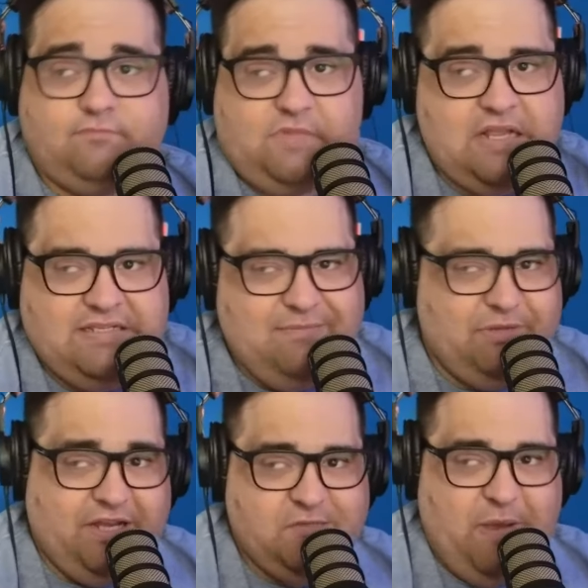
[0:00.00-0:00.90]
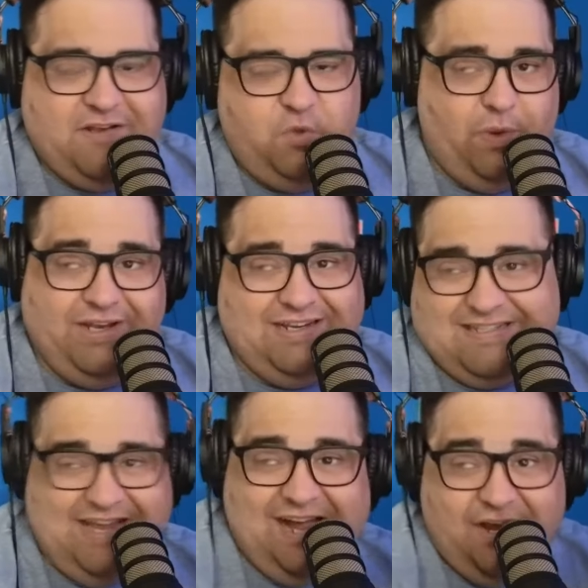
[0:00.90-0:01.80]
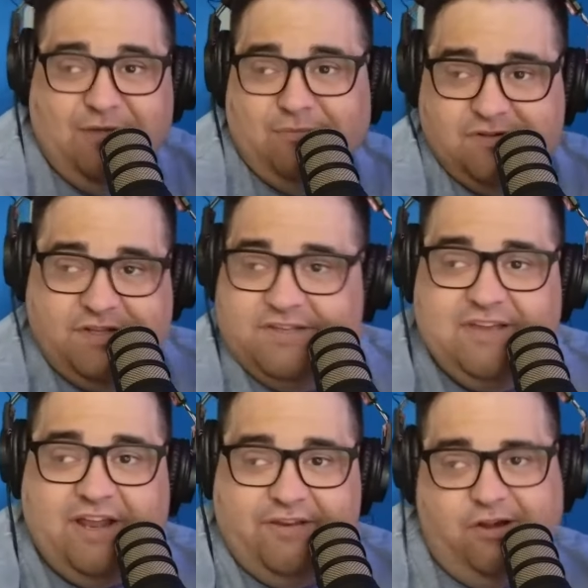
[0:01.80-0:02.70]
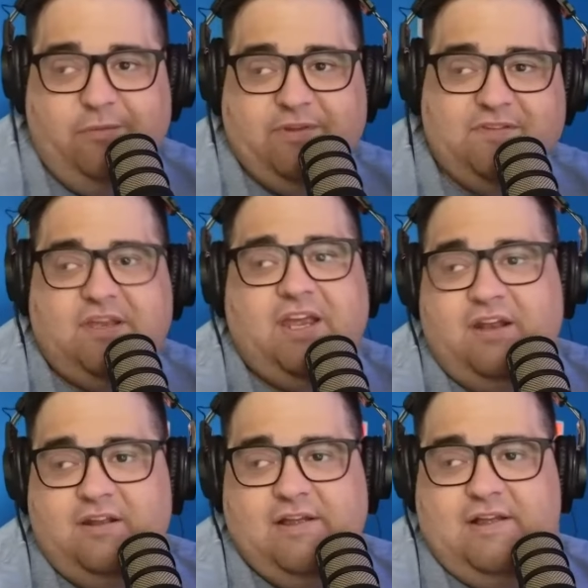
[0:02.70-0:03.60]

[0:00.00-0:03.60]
simply expect to win because they got numbers on the side of their helmets and